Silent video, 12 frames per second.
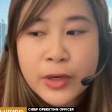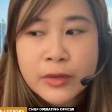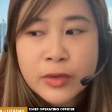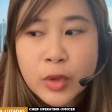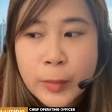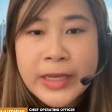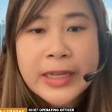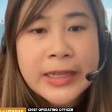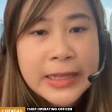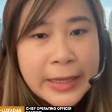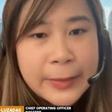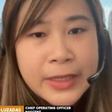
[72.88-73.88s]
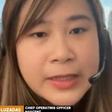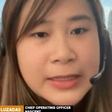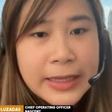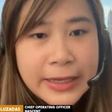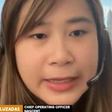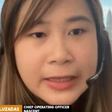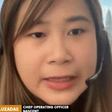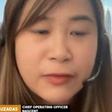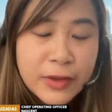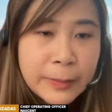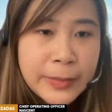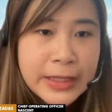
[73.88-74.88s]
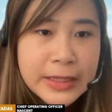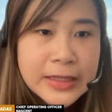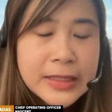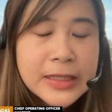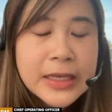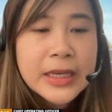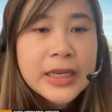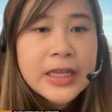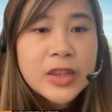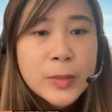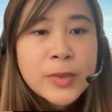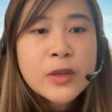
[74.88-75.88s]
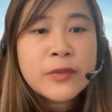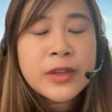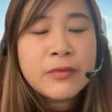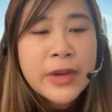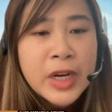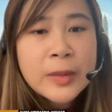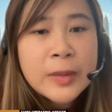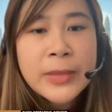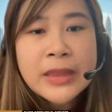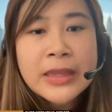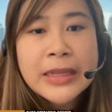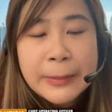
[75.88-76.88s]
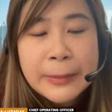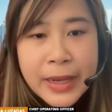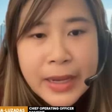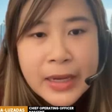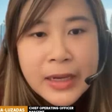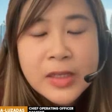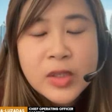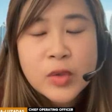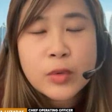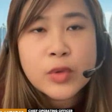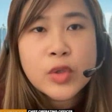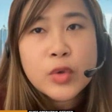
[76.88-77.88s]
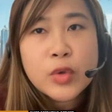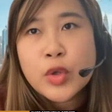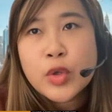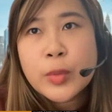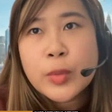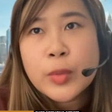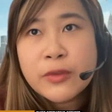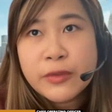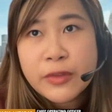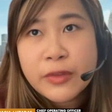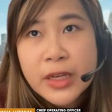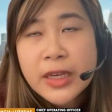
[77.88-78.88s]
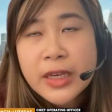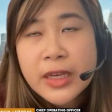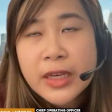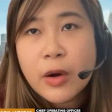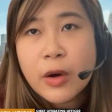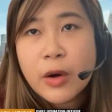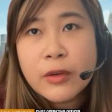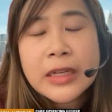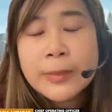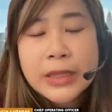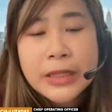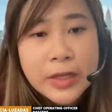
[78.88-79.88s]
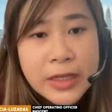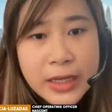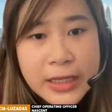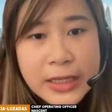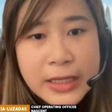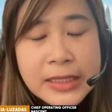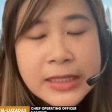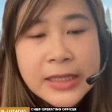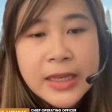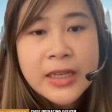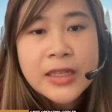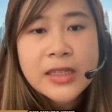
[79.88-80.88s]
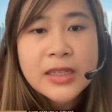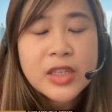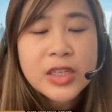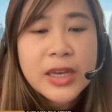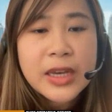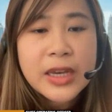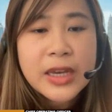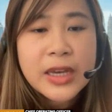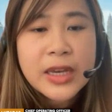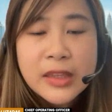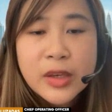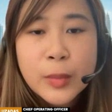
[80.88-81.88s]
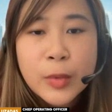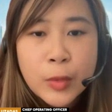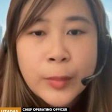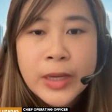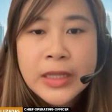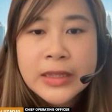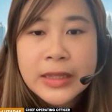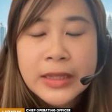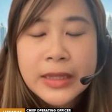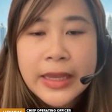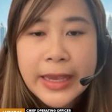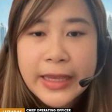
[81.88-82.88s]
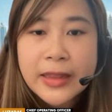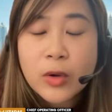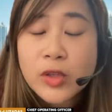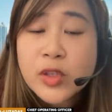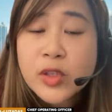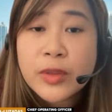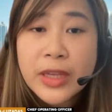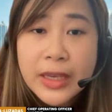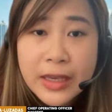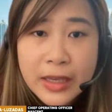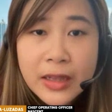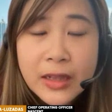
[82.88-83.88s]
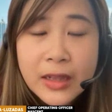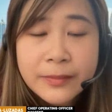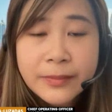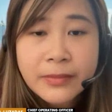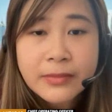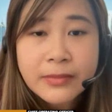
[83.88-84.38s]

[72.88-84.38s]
for tropical climates like in the Philippines. In terms of environmental impact, so sodium is free of critical materials such as lithium, cobalt, and also nickel.